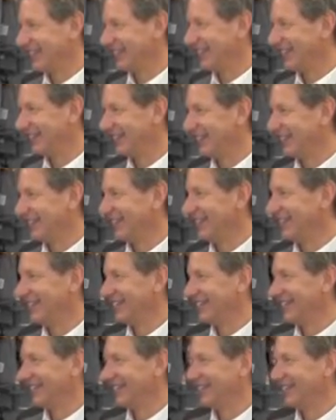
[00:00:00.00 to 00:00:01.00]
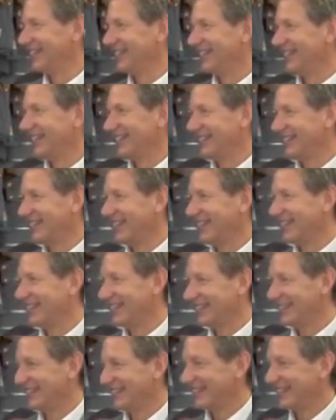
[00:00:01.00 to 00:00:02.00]

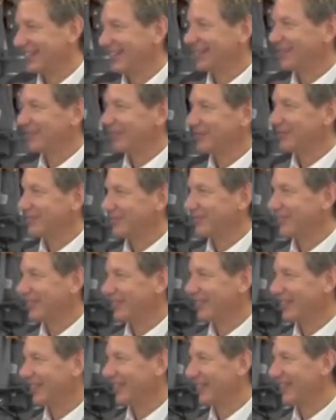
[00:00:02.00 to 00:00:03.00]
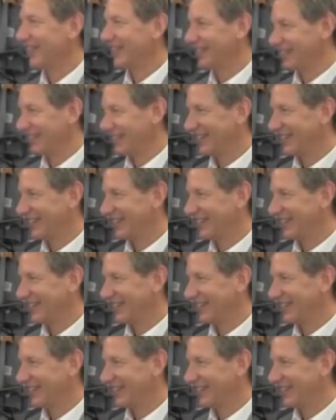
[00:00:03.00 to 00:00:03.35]
[no speech]